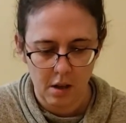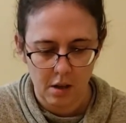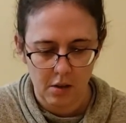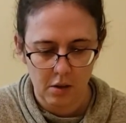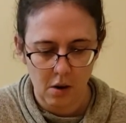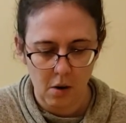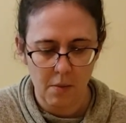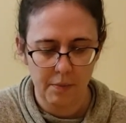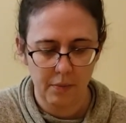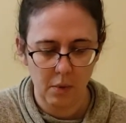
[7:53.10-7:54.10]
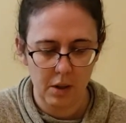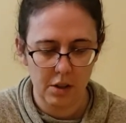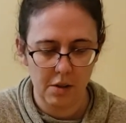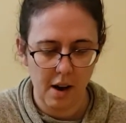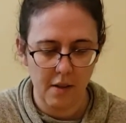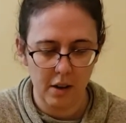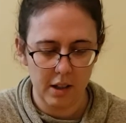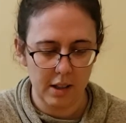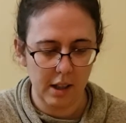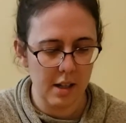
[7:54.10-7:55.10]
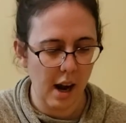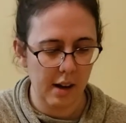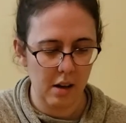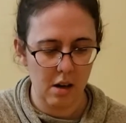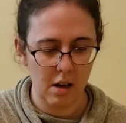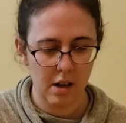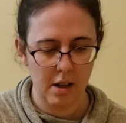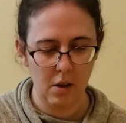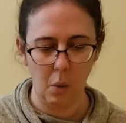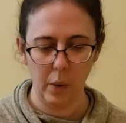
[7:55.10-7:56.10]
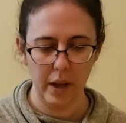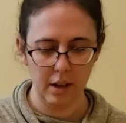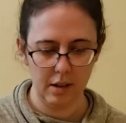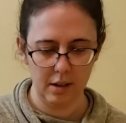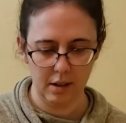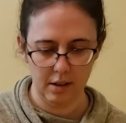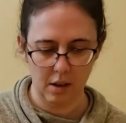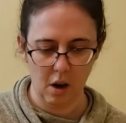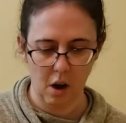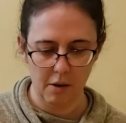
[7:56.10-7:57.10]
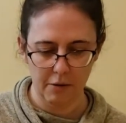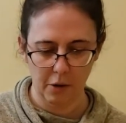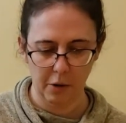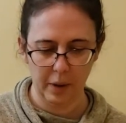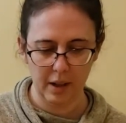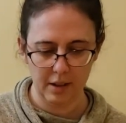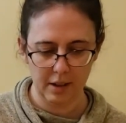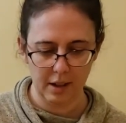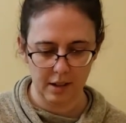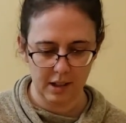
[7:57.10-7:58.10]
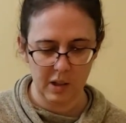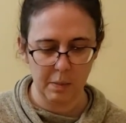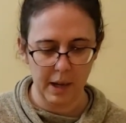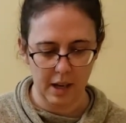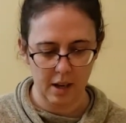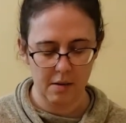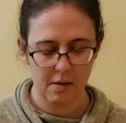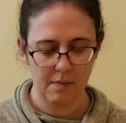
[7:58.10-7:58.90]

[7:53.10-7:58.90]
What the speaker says: So once you have all the sticky tack on and the wheels, all 4 wheels can spin,